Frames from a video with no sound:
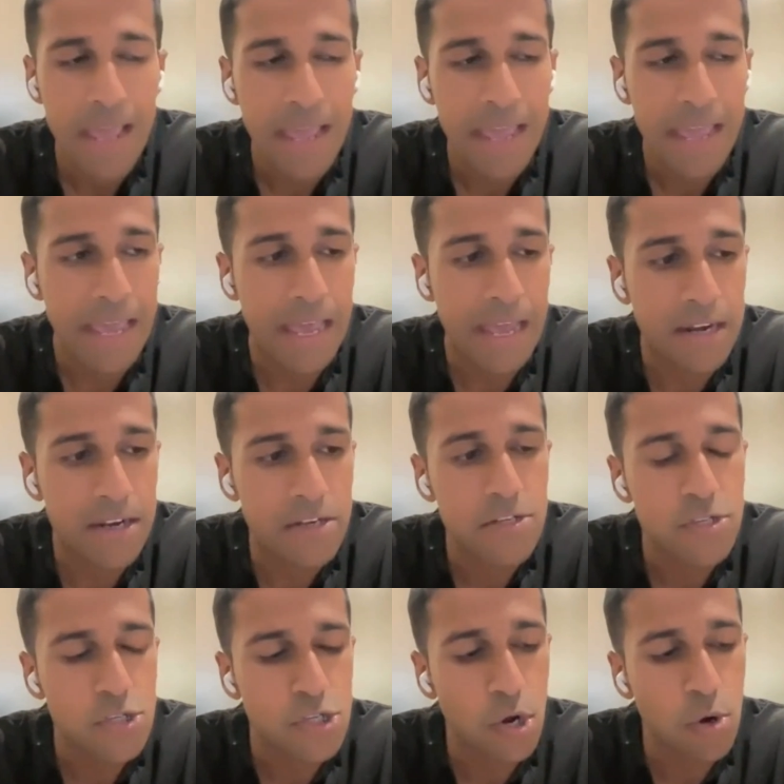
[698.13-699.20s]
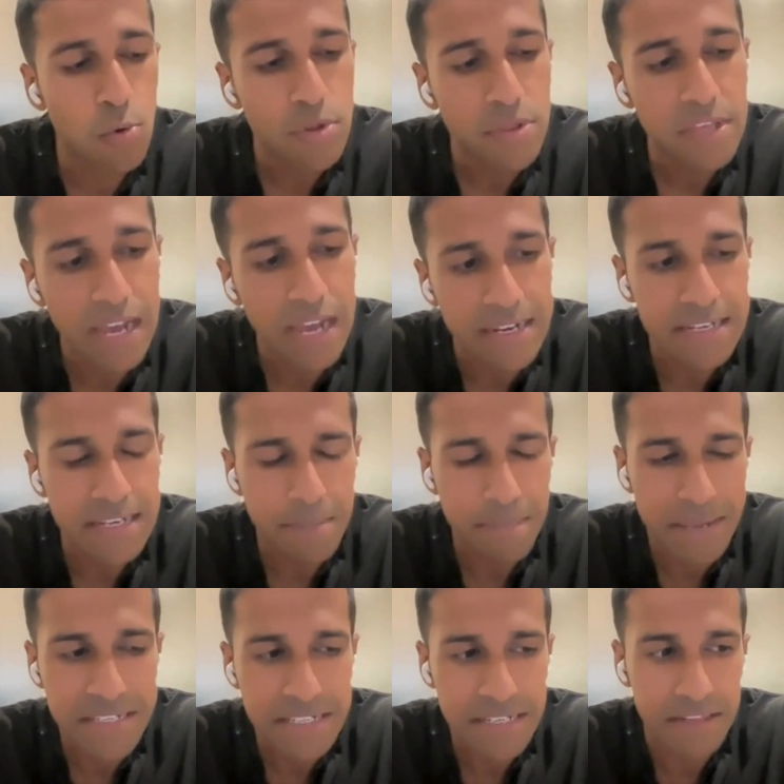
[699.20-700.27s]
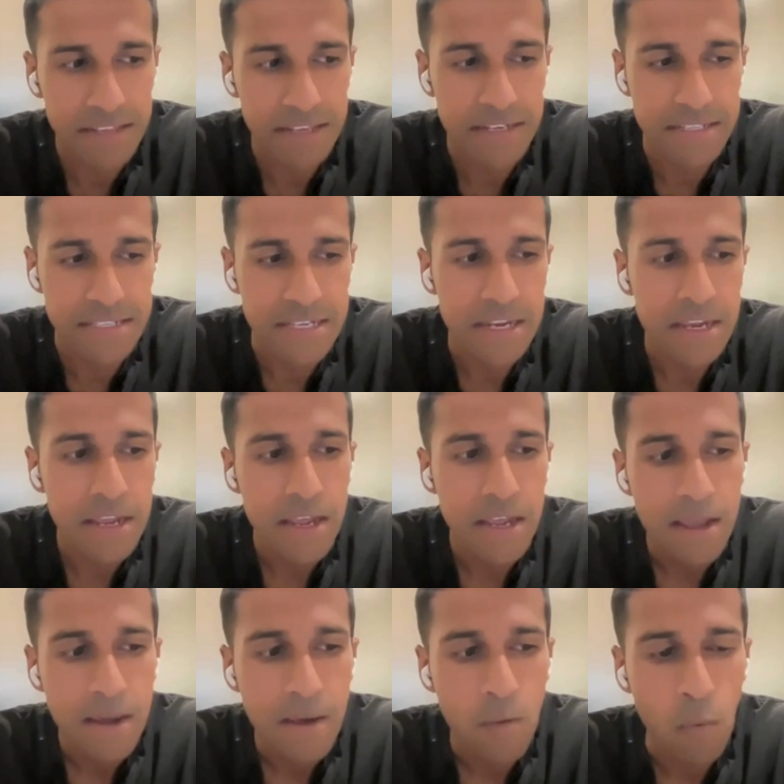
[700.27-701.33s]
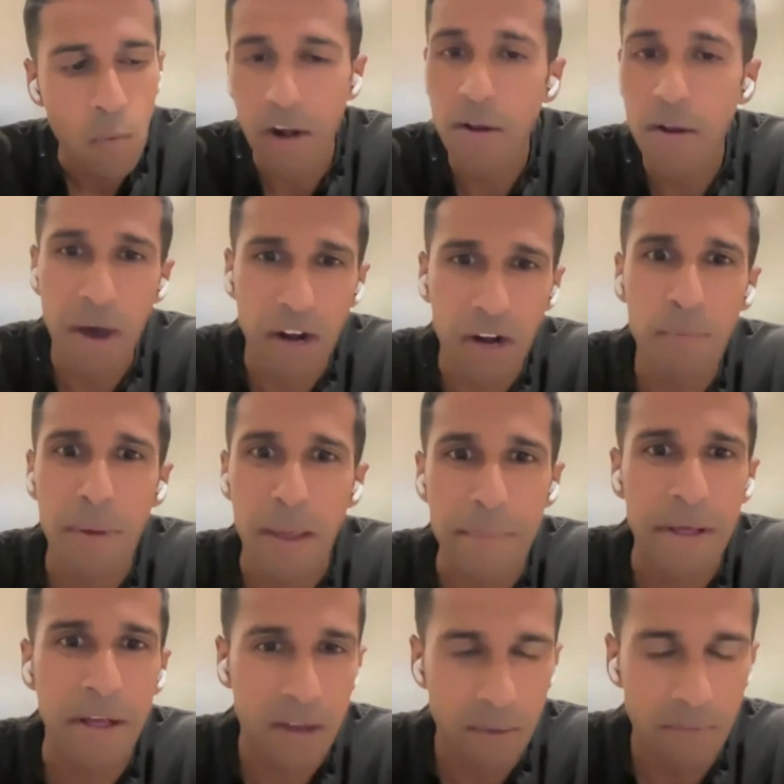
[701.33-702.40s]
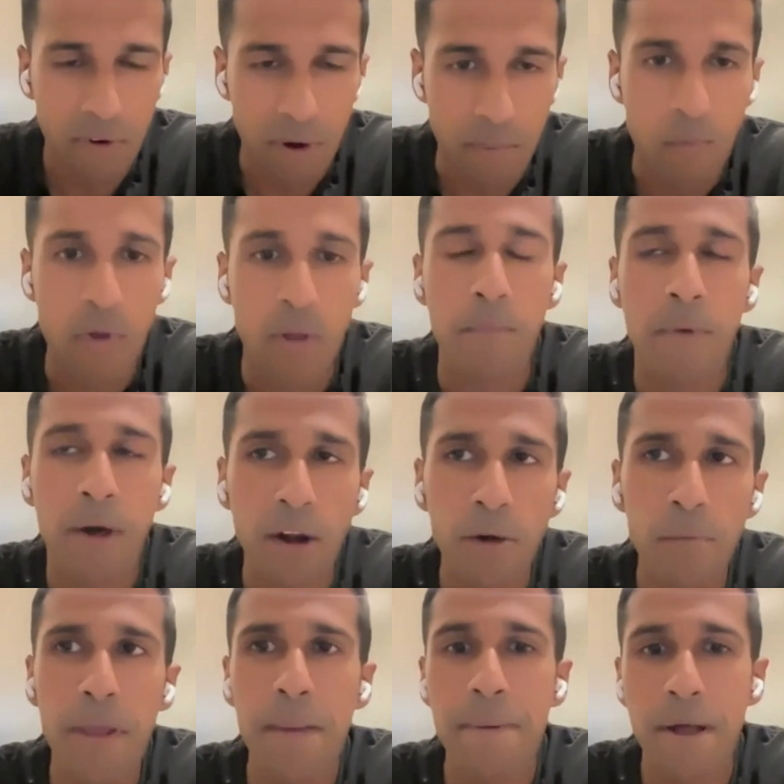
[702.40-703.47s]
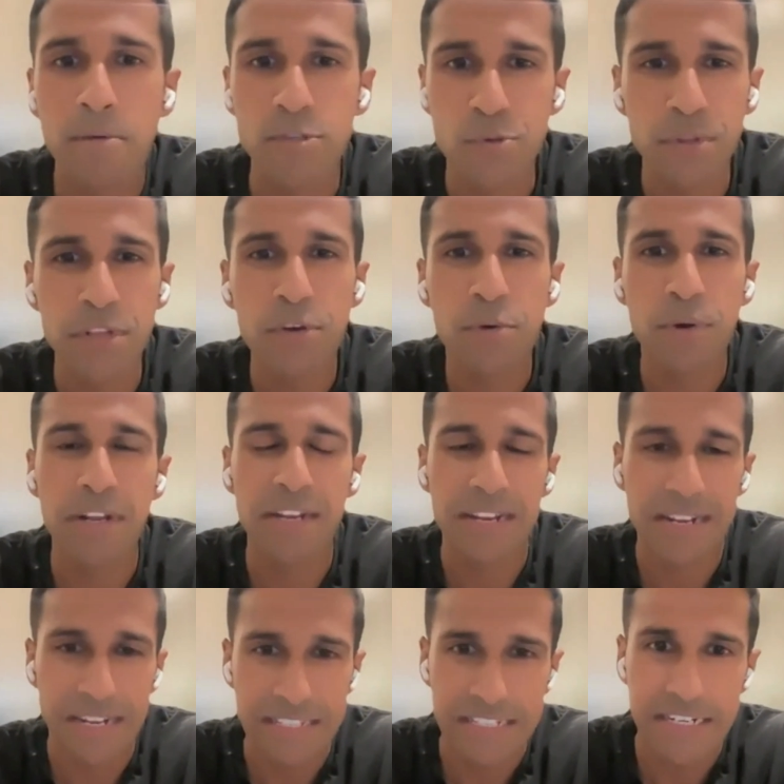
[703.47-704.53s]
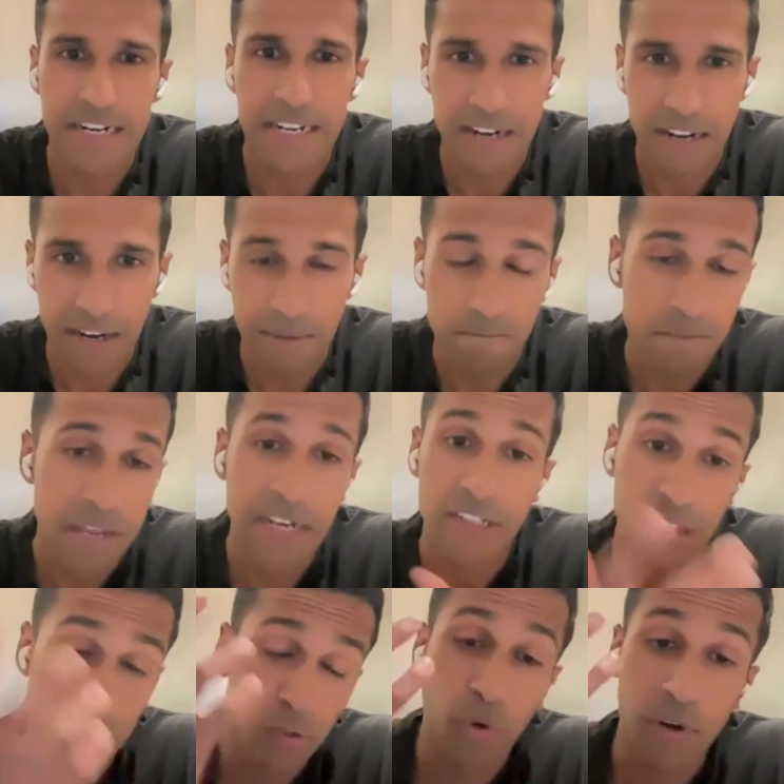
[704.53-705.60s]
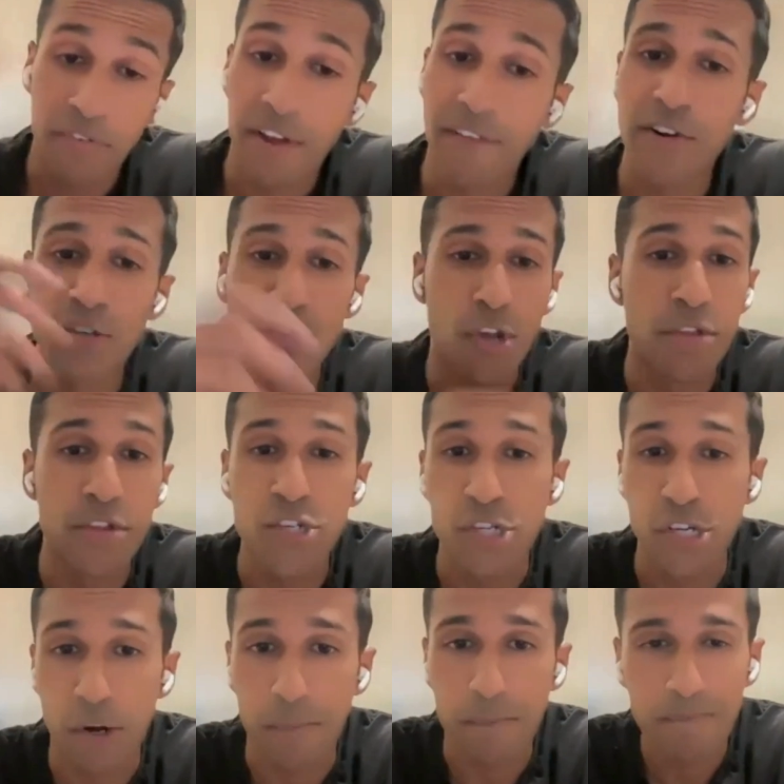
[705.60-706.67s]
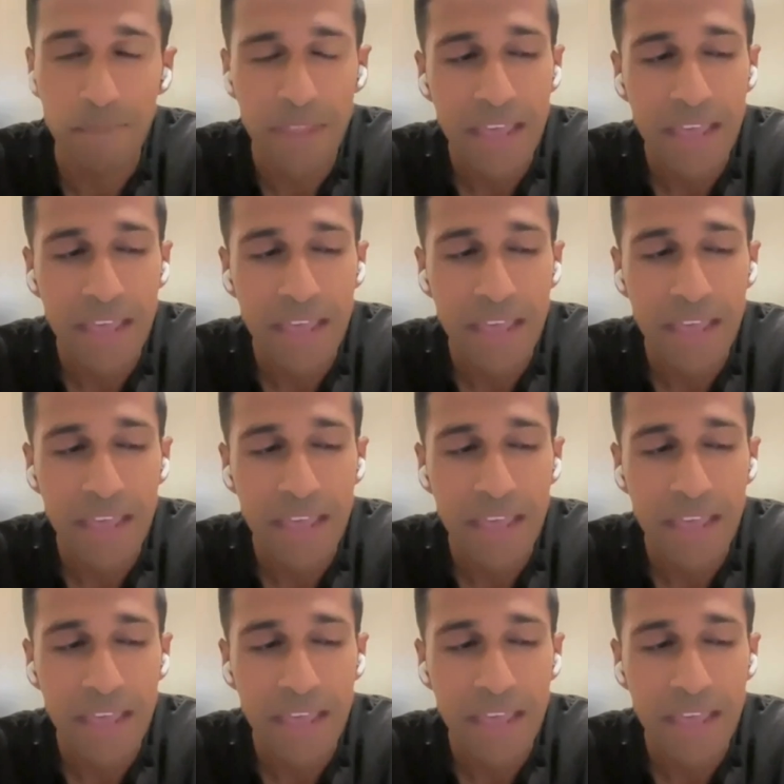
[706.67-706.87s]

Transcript: And so the idea basically is, where did modern PayPal come from? Well, modern PayPal was really created in 1999, actually 25 years ago this year.